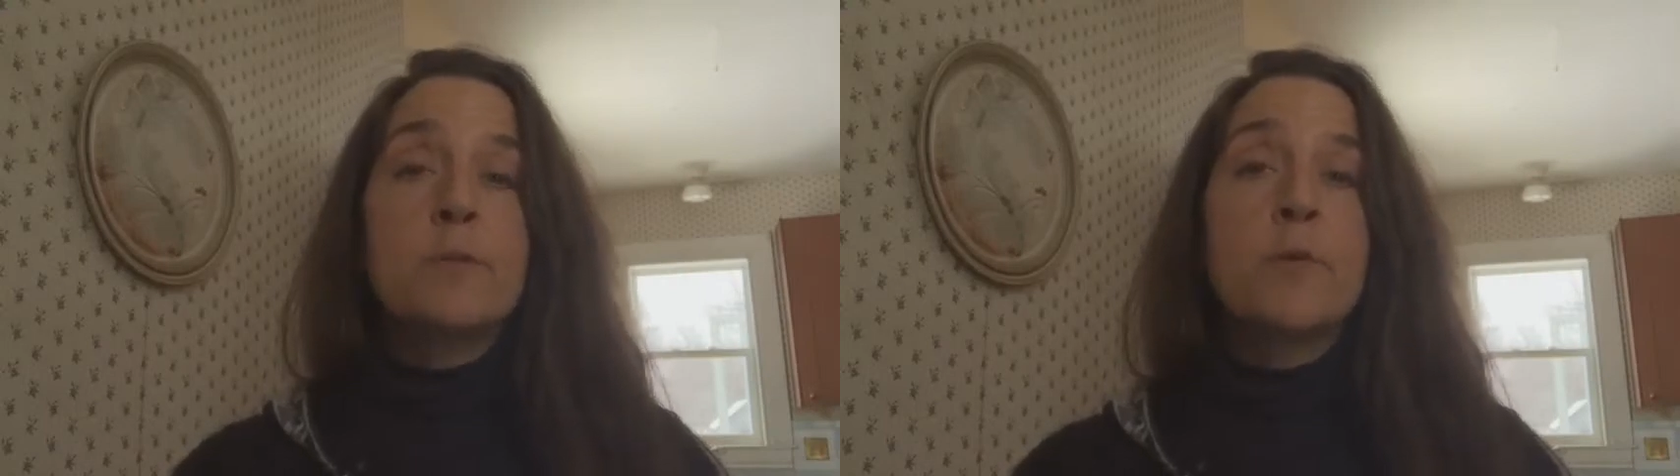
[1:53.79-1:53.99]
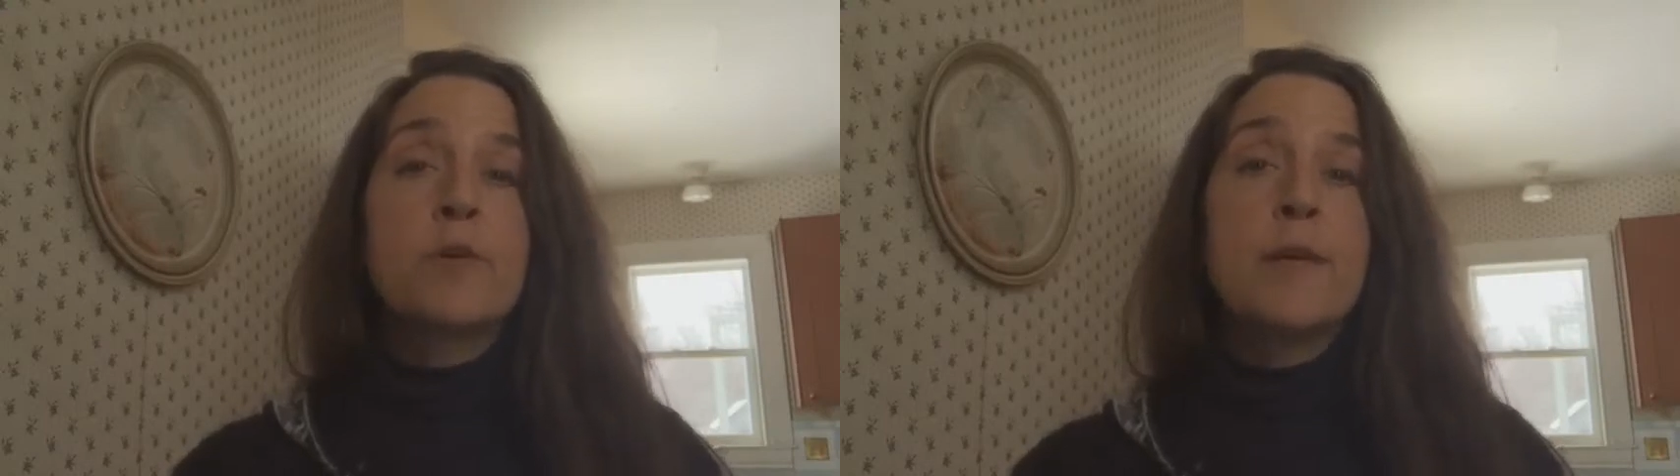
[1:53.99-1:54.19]

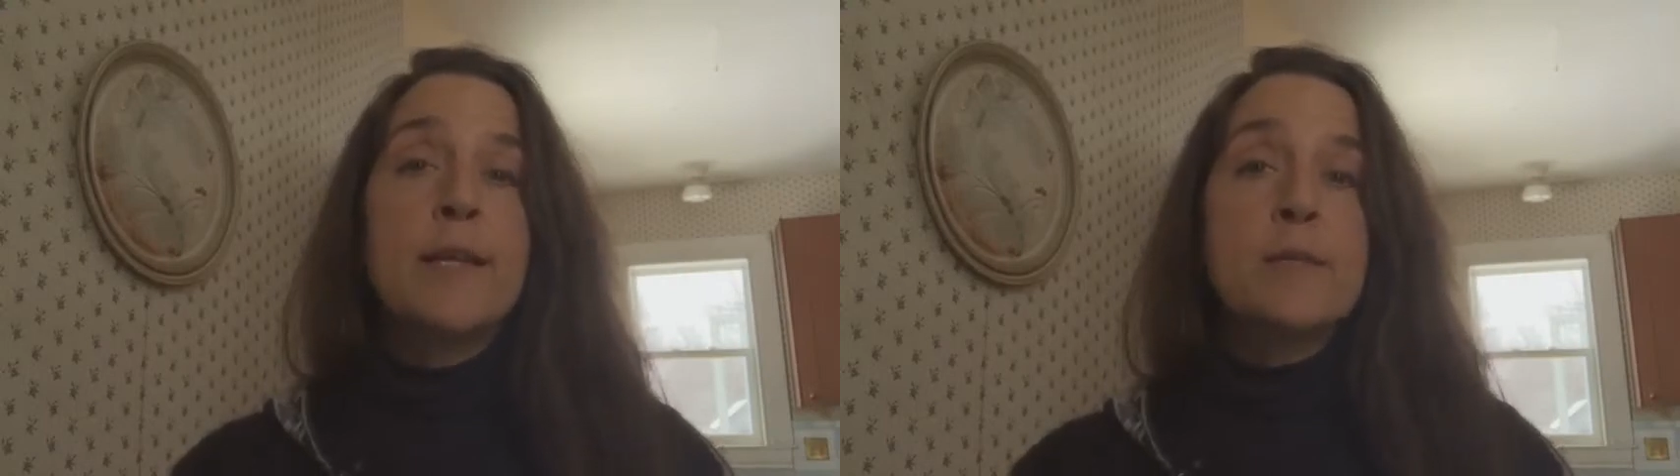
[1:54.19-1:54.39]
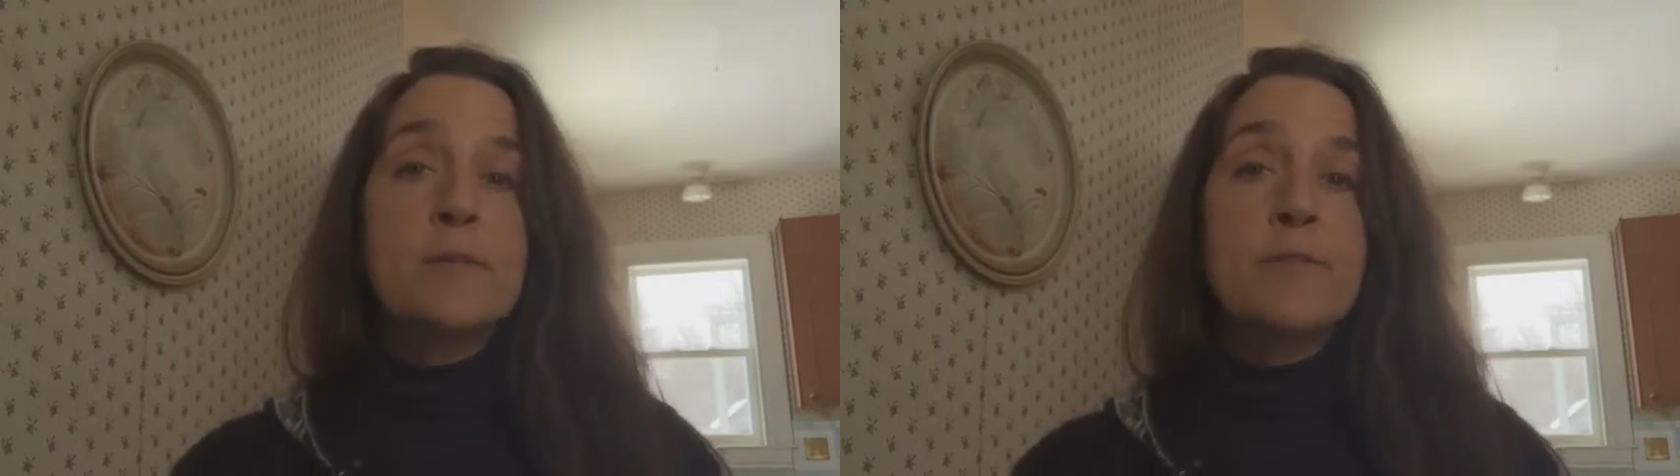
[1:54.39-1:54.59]
sport
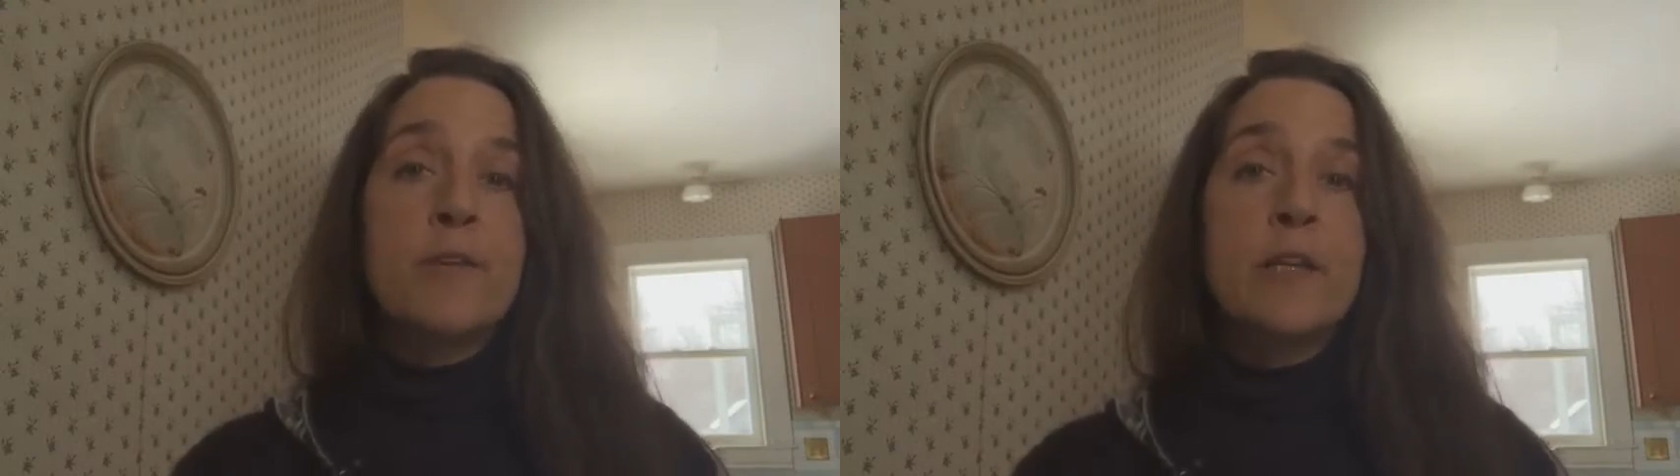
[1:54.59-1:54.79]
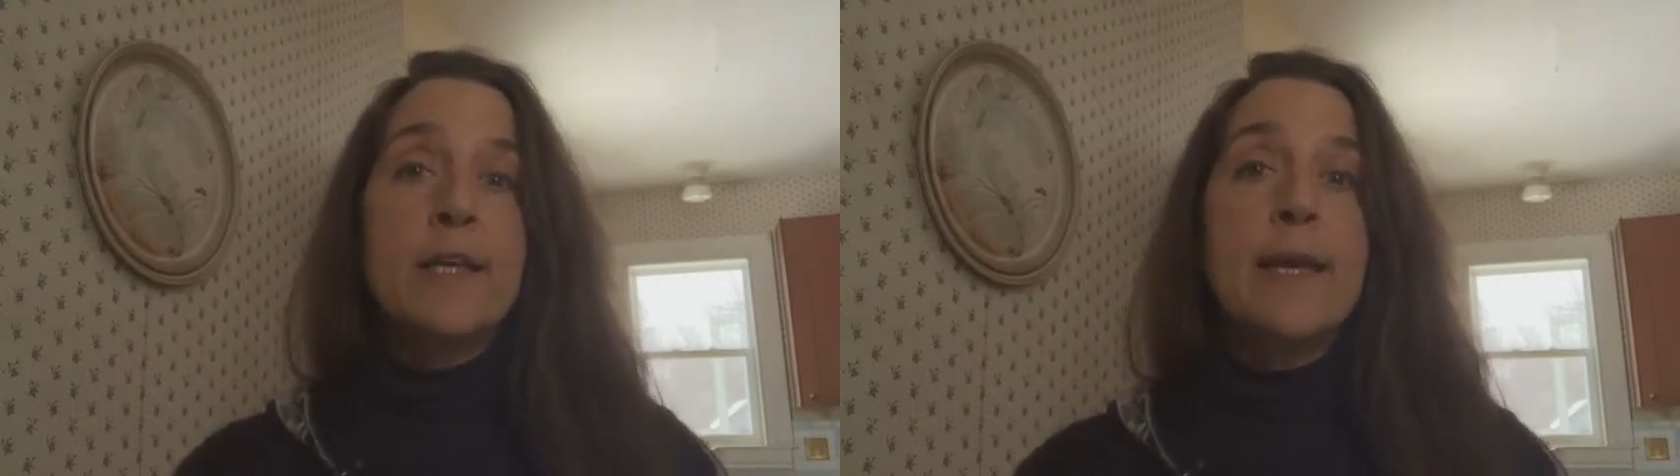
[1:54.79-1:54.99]
training
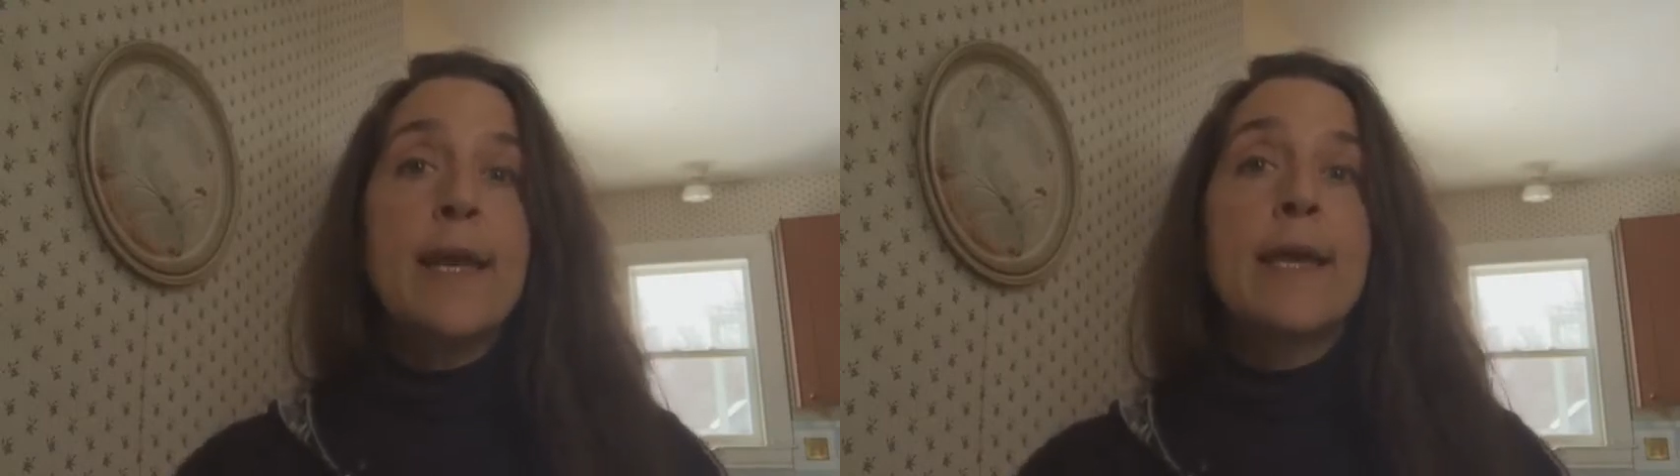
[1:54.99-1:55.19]
specifically